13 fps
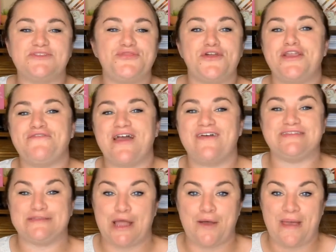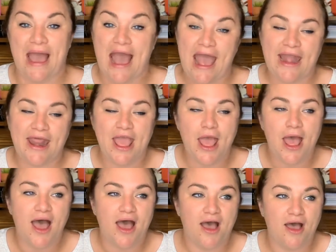So 35 is not bad.
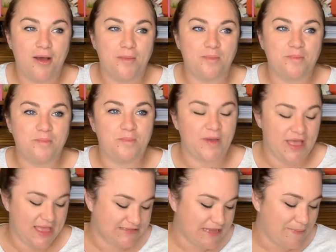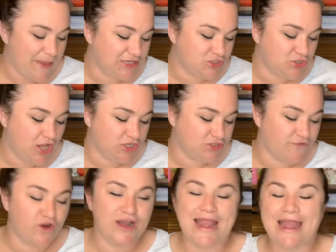Um, but I paid $2
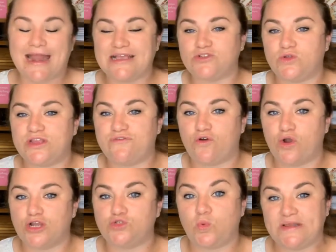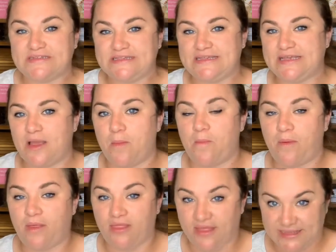for it and I sold it for 20
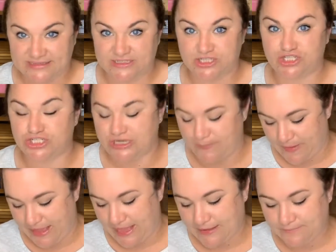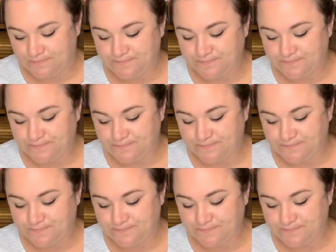plus shipping.